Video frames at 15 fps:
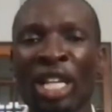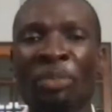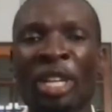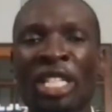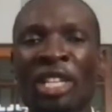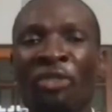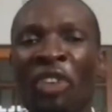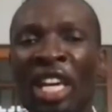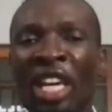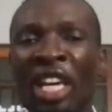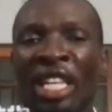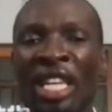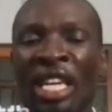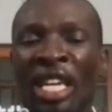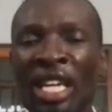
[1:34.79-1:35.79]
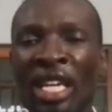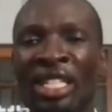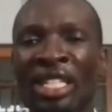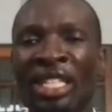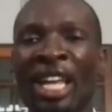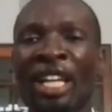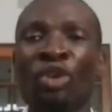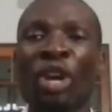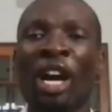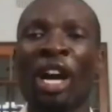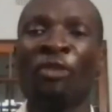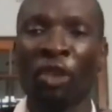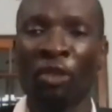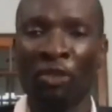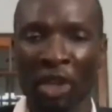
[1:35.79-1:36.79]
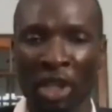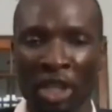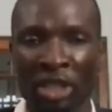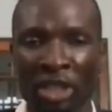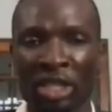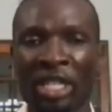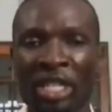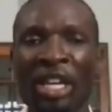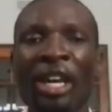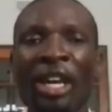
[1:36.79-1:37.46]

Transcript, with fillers: specific need that you have fulfilled.